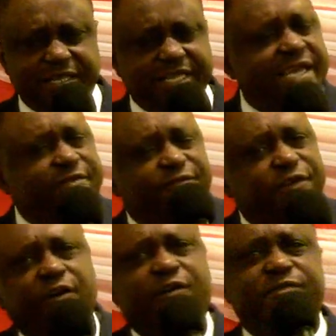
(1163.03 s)
get
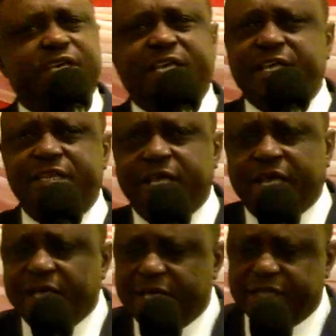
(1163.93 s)
involved
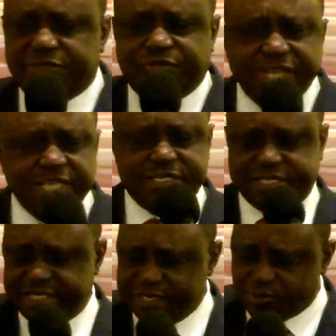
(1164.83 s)
in
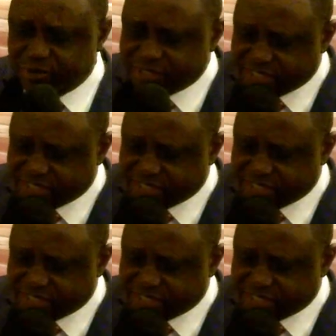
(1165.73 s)
things that will